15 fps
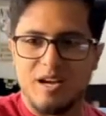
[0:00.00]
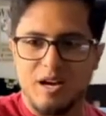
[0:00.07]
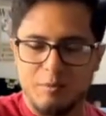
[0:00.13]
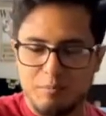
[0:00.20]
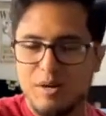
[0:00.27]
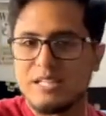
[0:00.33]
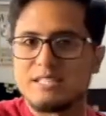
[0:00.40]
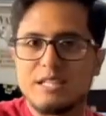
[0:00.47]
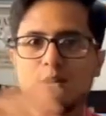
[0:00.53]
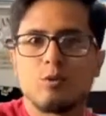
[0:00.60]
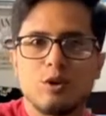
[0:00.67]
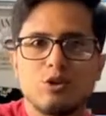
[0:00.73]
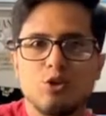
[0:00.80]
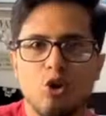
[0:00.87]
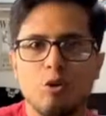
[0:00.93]
a president
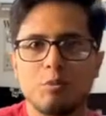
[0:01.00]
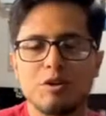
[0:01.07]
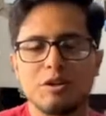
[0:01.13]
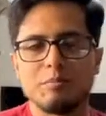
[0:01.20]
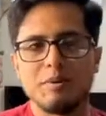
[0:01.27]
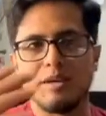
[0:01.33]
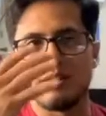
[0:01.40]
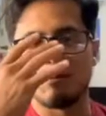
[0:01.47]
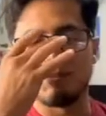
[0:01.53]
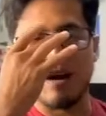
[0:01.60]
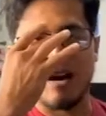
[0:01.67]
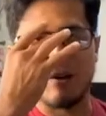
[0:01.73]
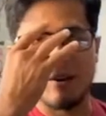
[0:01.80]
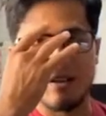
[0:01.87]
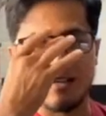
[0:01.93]
would normally be in
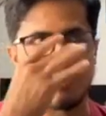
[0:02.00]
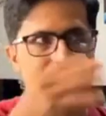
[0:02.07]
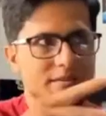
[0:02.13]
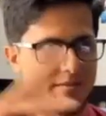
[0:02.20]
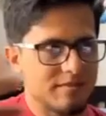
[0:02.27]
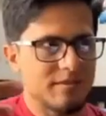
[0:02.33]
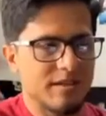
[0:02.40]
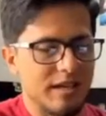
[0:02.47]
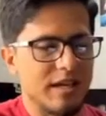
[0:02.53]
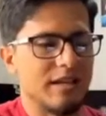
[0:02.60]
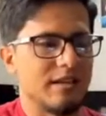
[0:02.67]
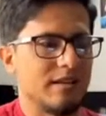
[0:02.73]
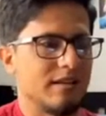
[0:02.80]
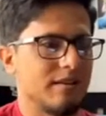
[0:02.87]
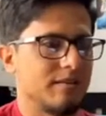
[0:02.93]
power, like
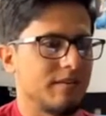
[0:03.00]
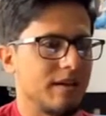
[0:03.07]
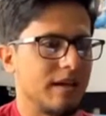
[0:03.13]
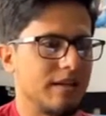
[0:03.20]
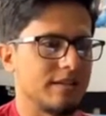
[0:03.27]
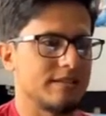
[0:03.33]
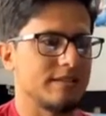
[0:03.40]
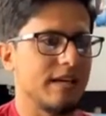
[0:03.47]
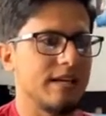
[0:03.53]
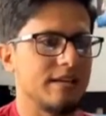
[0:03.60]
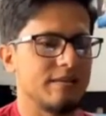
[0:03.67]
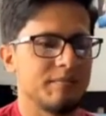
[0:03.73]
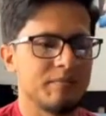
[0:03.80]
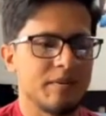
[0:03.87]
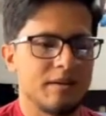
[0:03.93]
in the
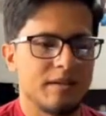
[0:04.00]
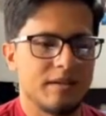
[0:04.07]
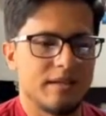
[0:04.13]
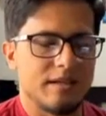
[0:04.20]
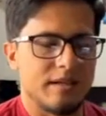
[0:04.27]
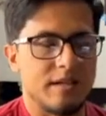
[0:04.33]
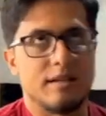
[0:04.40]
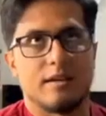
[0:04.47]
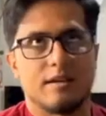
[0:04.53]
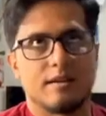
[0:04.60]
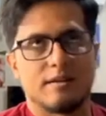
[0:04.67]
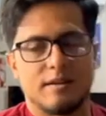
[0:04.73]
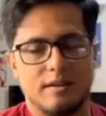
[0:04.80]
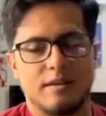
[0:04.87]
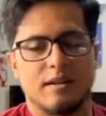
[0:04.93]
state, in
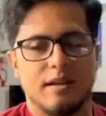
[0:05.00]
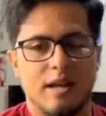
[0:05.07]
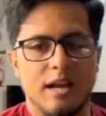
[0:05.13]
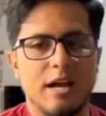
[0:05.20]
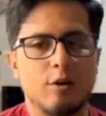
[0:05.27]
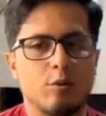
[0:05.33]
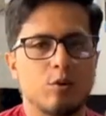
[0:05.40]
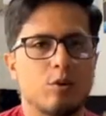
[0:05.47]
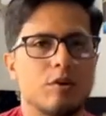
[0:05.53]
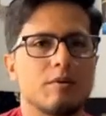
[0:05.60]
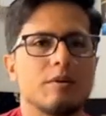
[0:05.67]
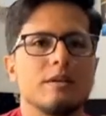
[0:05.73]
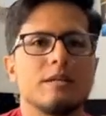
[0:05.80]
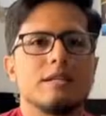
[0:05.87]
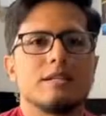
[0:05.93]

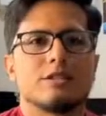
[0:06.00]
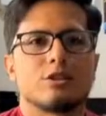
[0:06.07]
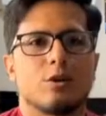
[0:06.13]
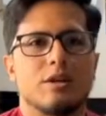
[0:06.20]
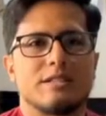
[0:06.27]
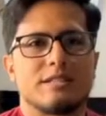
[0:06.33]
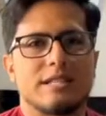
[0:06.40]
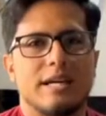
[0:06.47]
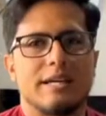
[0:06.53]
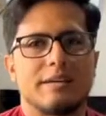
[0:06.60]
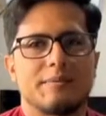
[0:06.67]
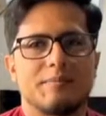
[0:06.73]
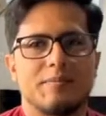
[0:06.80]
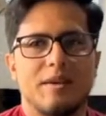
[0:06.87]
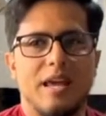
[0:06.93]
Ecuador. So it's
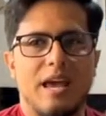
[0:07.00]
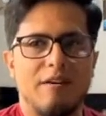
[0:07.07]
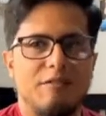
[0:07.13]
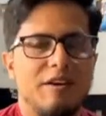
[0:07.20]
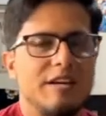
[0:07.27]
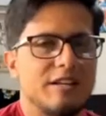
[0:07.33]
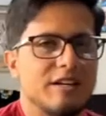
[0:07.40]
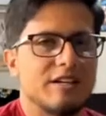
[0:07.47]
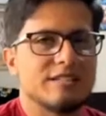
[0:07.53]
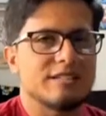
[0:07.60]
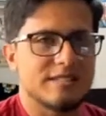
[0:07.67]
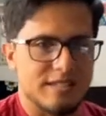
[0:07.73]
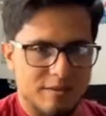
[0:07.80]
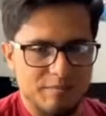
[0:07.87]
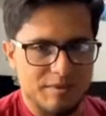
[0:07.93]
like if he does
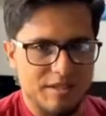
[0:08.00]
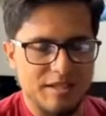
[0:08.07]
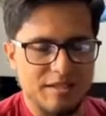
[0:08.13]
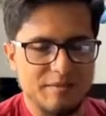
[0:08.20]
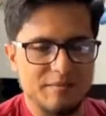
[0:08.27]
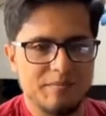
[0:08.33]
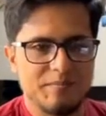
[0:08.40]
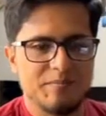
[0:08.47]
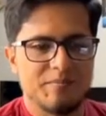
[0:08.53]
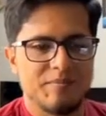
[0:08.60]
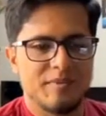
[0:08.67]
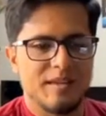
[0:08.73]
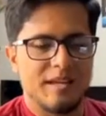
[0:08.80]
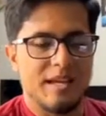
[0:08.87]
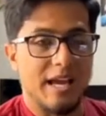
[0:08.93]
something,
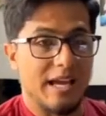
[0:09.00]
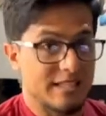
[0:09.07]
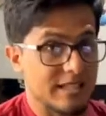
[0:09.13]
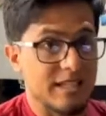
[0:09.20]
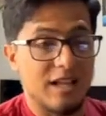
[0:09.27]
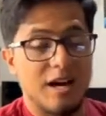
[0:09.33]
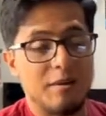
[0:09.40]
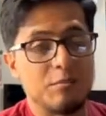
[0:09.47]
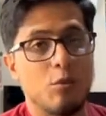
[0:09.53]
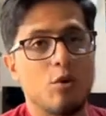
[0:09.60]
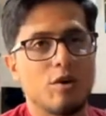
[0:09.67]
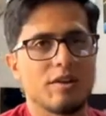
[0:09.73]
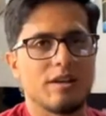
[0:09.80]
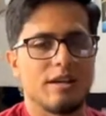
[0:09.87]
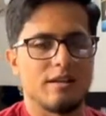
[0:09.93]
it's a lot
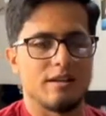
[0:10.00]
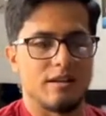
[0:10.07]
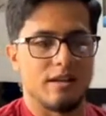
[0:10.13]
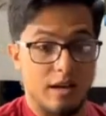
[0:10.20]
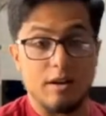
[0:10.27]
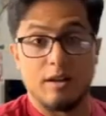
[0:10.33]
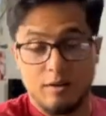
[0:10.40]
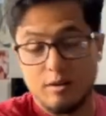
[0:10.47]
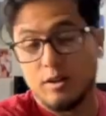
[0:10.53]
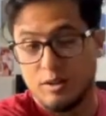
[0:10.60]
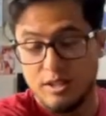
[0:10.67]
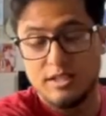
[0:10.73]
more than the